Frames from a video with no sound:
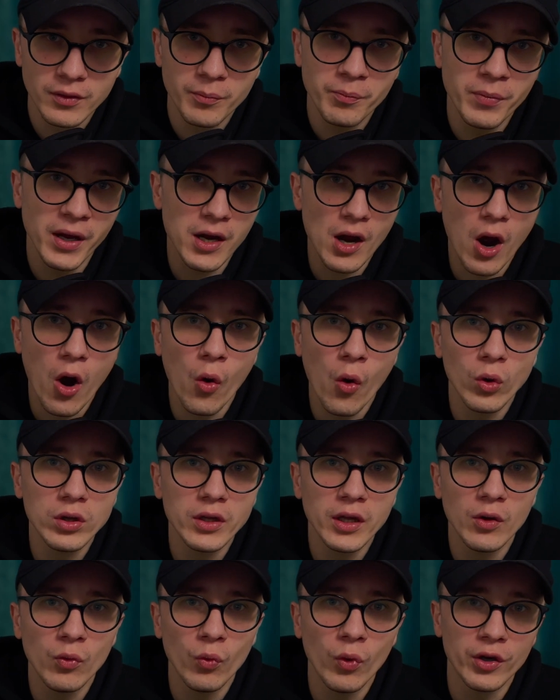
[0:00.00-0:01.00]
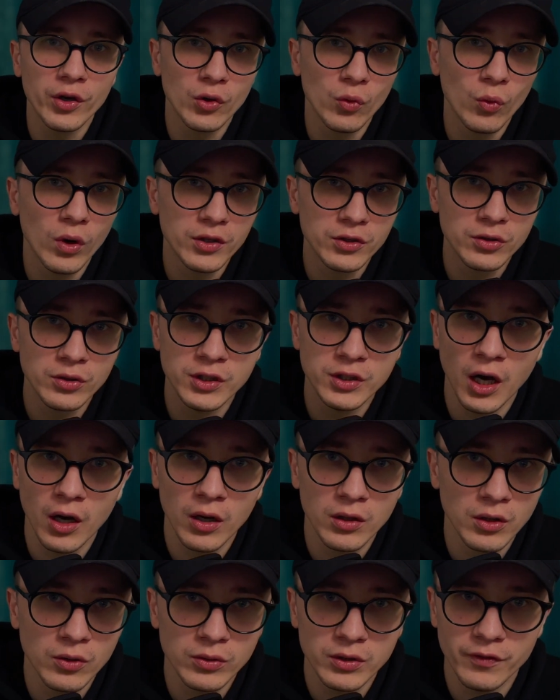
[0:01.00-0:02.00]
pay only when you want to
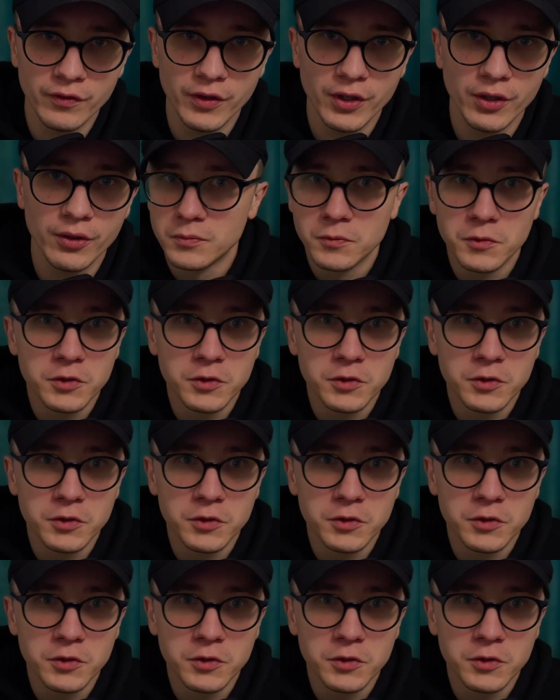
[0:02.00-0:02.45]
download the video?